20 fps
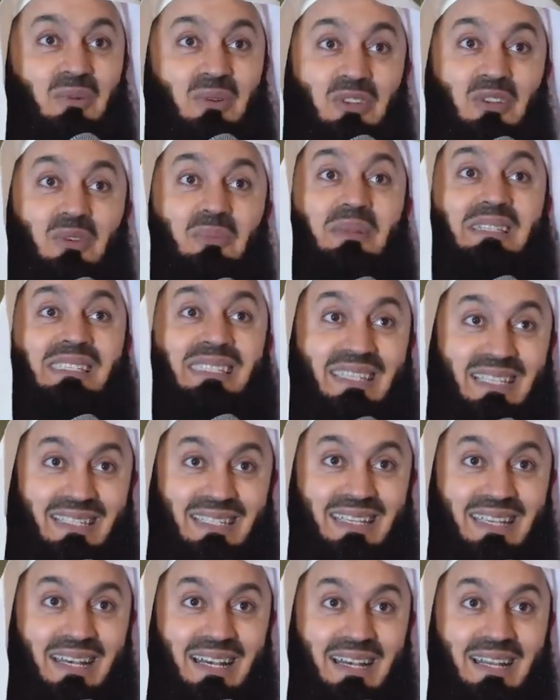would you miss the
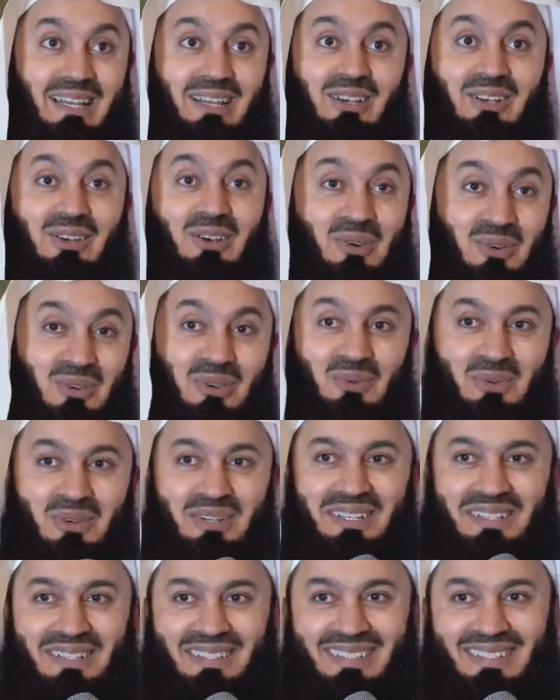deal? No, you
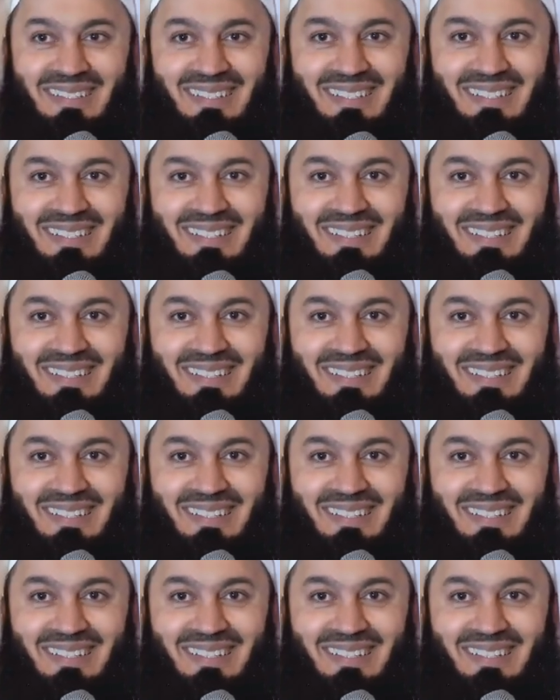wouldn't.